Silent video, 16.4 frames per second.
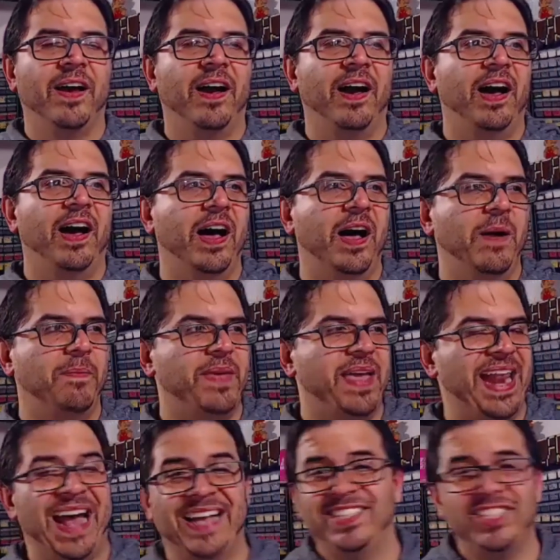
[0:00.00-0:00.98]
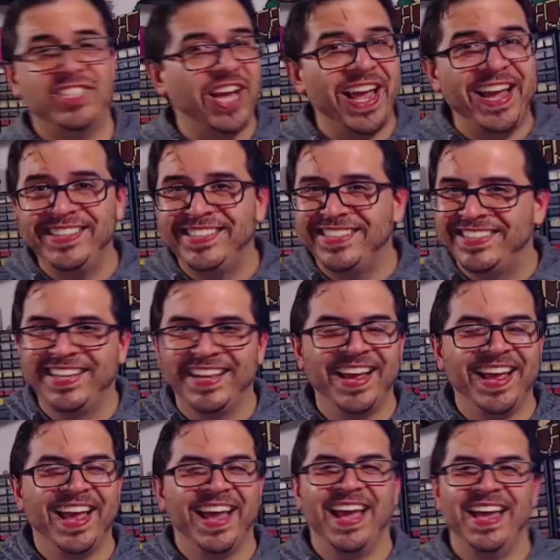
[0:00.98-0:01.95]
It hasn't changed.
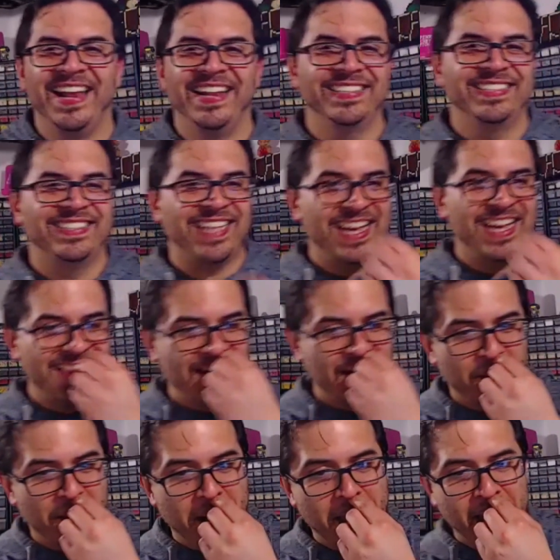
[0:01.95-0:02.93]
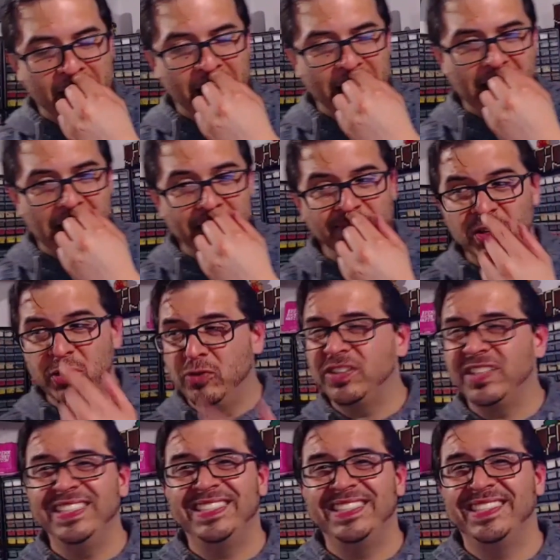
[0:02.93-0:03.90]
It has stayed that way. I'm
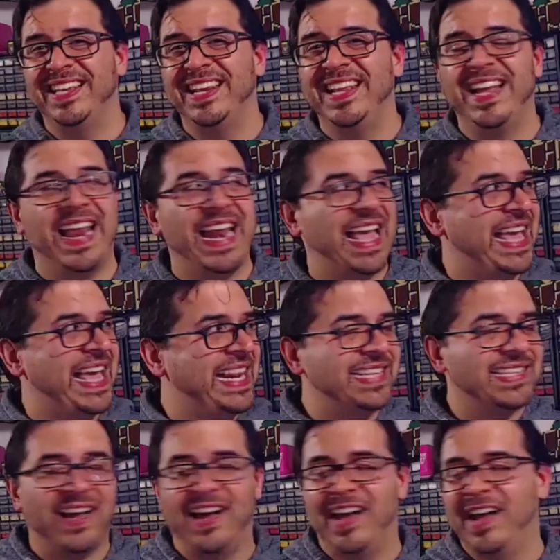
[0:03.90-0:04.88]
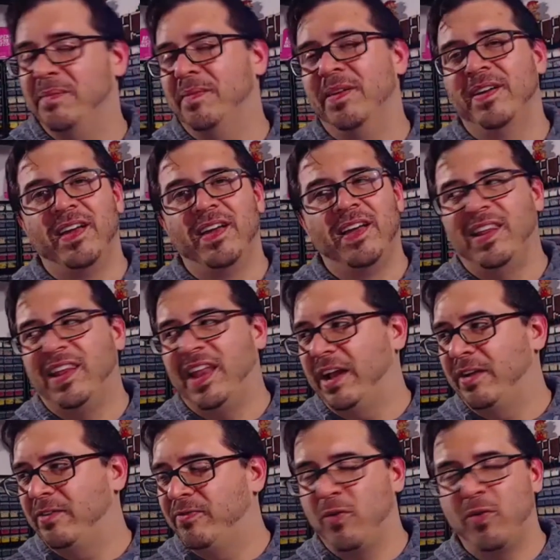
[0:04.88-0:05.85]
usually sitting at any time
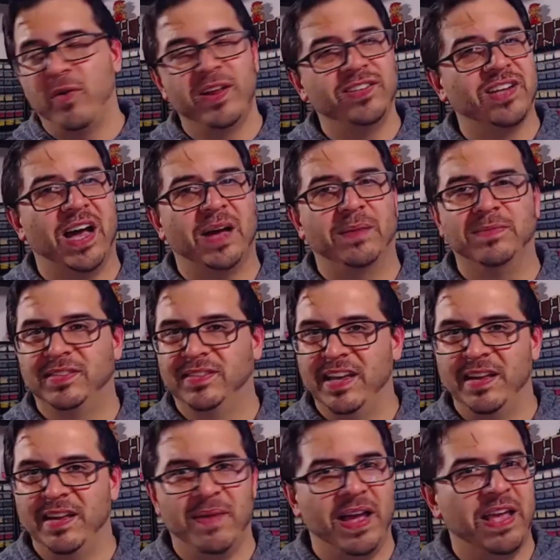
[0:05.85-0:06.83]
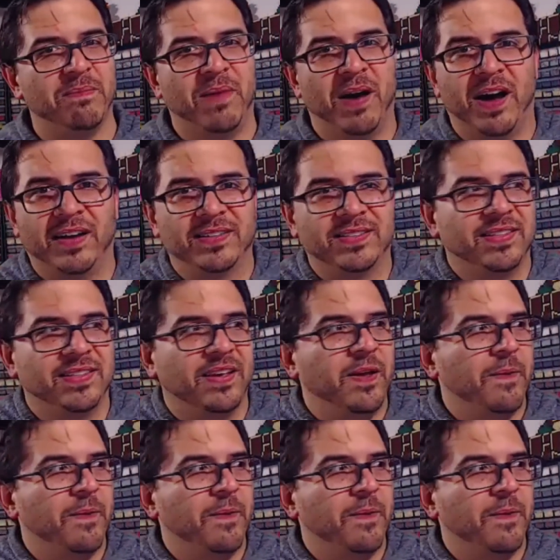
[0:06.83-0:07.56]
like 40 jobs in my inbox.